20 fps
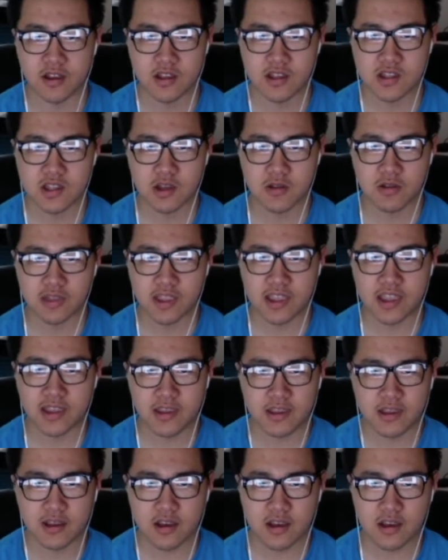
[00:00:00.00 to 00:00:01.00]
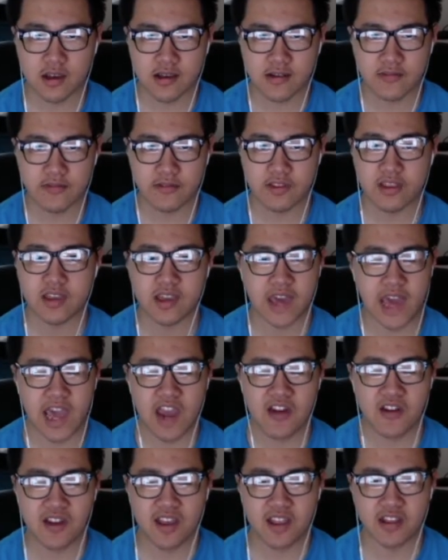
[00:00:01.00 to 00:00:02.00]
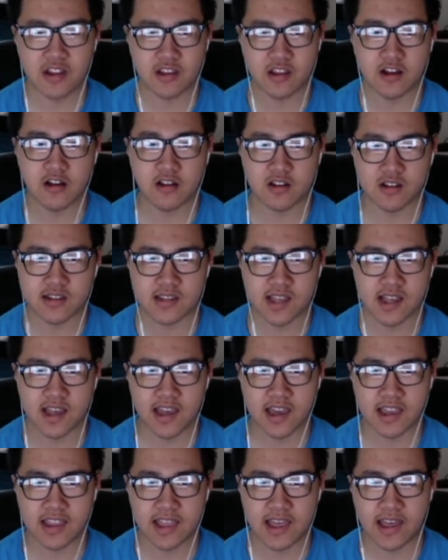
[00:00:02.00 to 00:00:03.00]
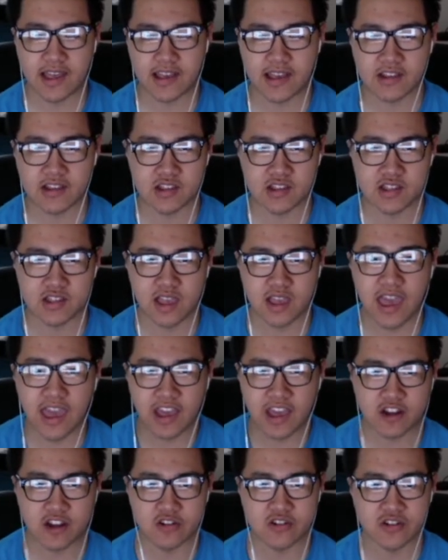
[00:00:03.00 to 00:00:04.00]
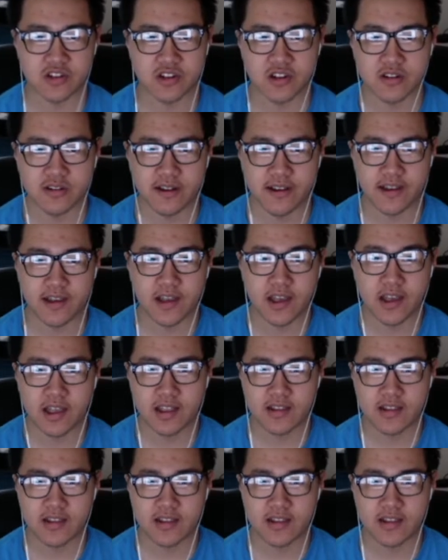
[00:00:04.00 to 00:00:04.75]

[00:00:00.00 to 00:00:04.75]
So think of the caret and the $sign as anchors, right?